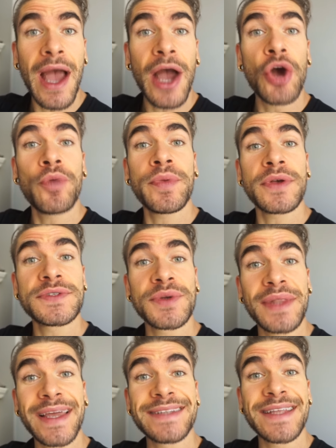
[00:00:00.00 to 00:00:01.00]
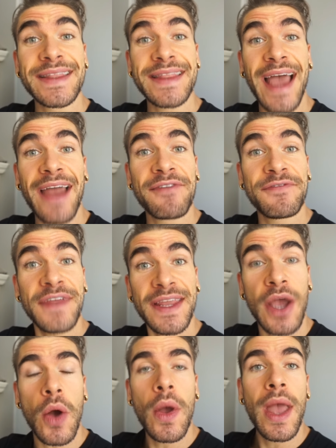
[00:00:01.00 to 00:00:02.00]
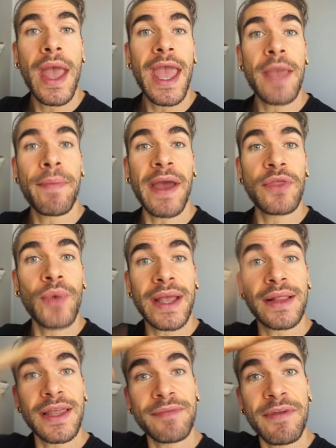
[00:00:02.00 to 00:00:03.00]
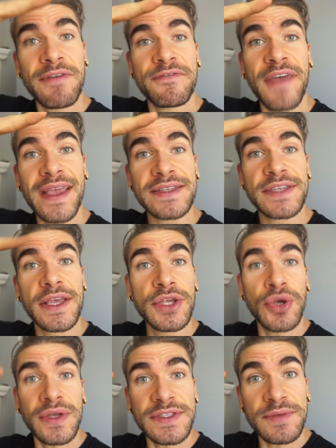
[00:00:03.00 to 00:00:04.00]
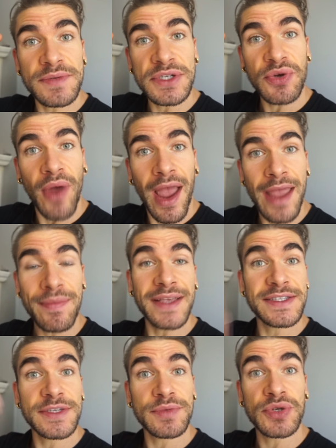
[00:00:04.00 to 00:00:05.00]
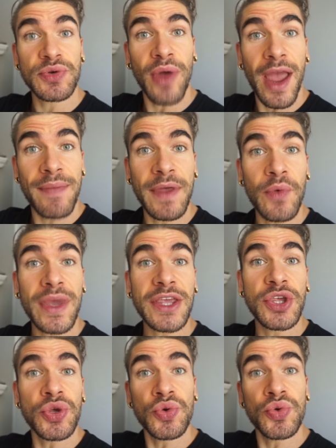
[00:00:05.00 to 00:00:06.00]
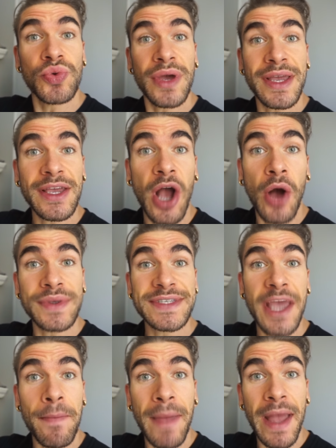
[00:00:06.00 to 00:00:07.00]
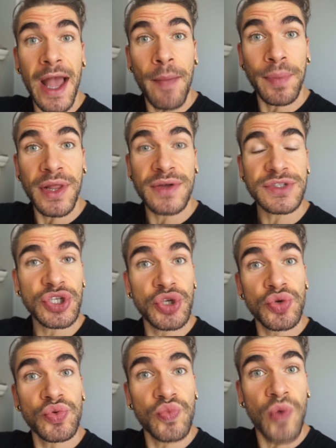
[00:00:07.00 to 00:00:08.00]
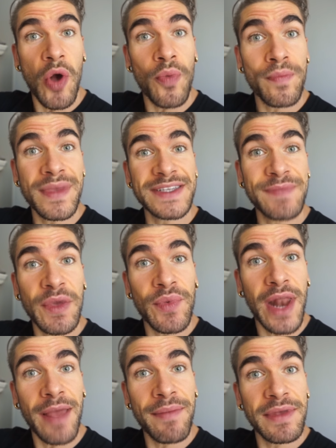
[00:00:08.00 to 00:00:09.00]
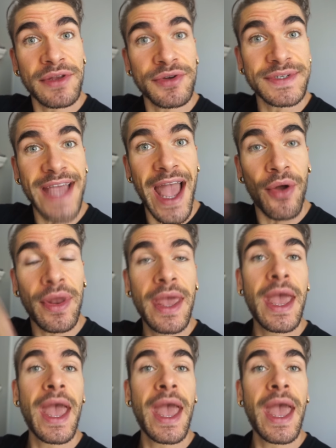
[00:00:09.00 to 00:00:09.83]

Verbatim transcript: I hope you also liked that video. Hey, by the way, click my face. You can subscribe. Yes, subscribe. That way you always get my uploads. You won't miss me when I'm in your town.